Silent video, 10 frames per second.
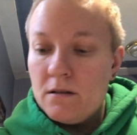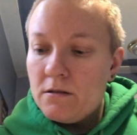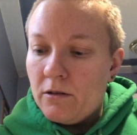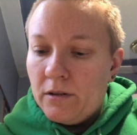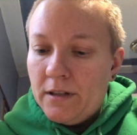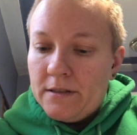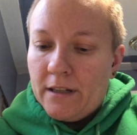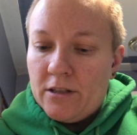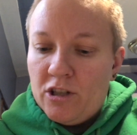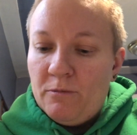So it looks
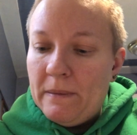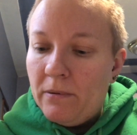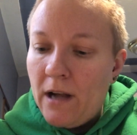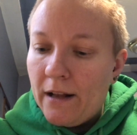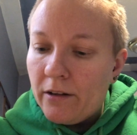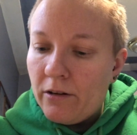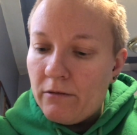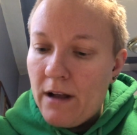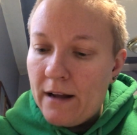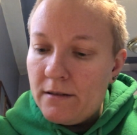like 2 people got it
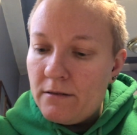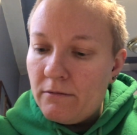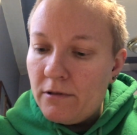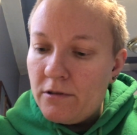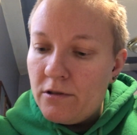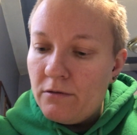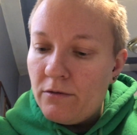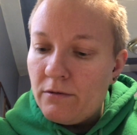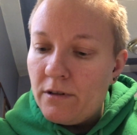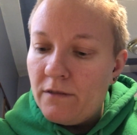correct. 1, 2,
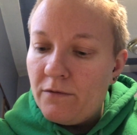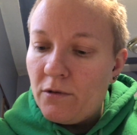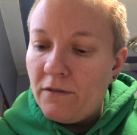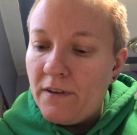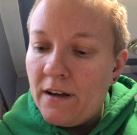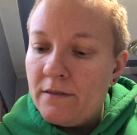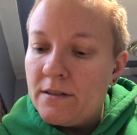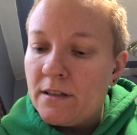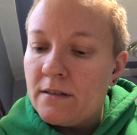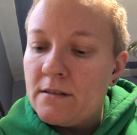3, 4, 5,
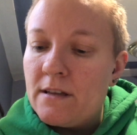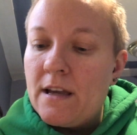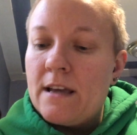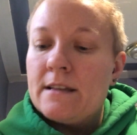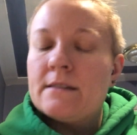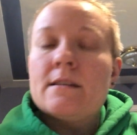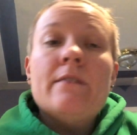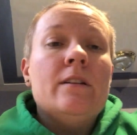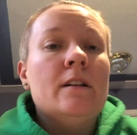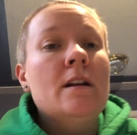6,
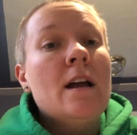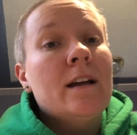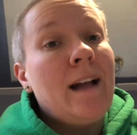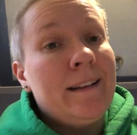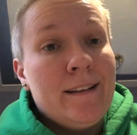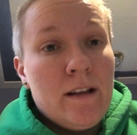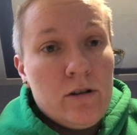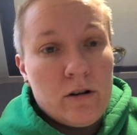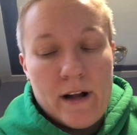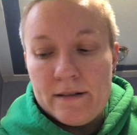7 got it
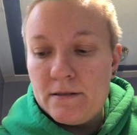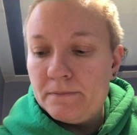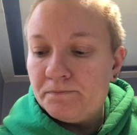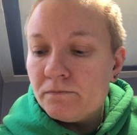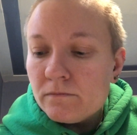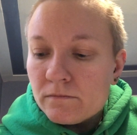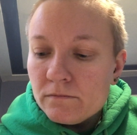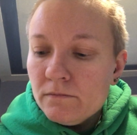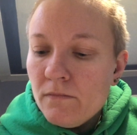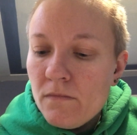incorrect.
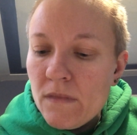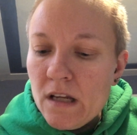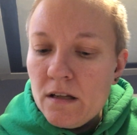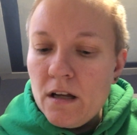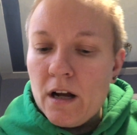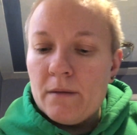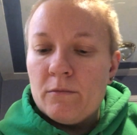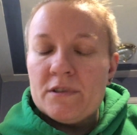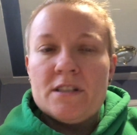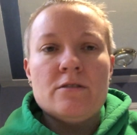
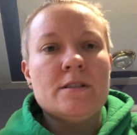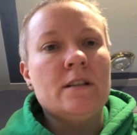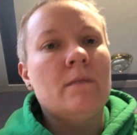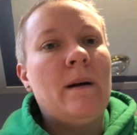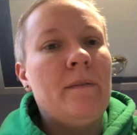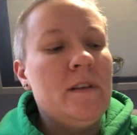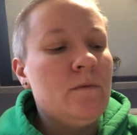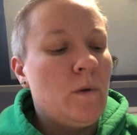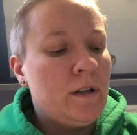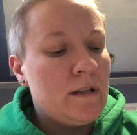What's interesting about
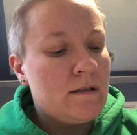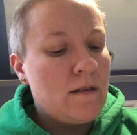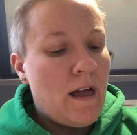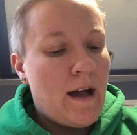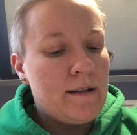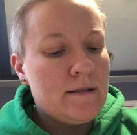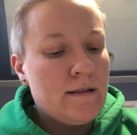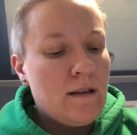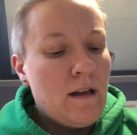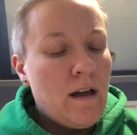this one is
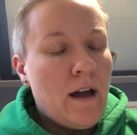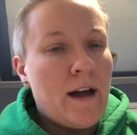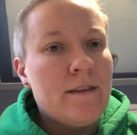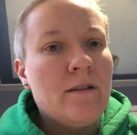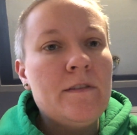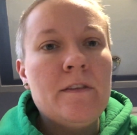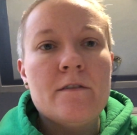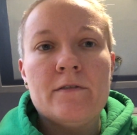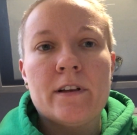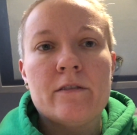that I thought that the
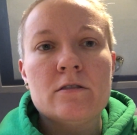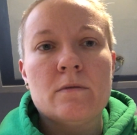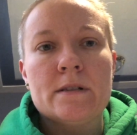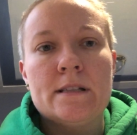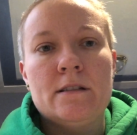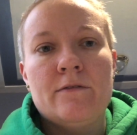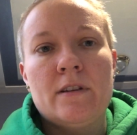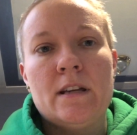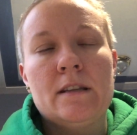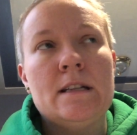flavors were
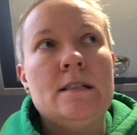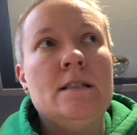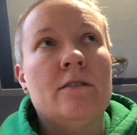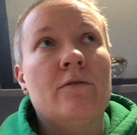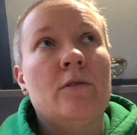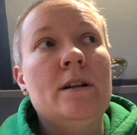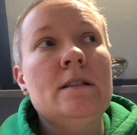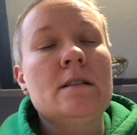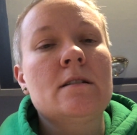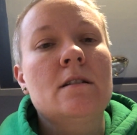significantly
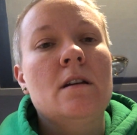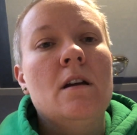different.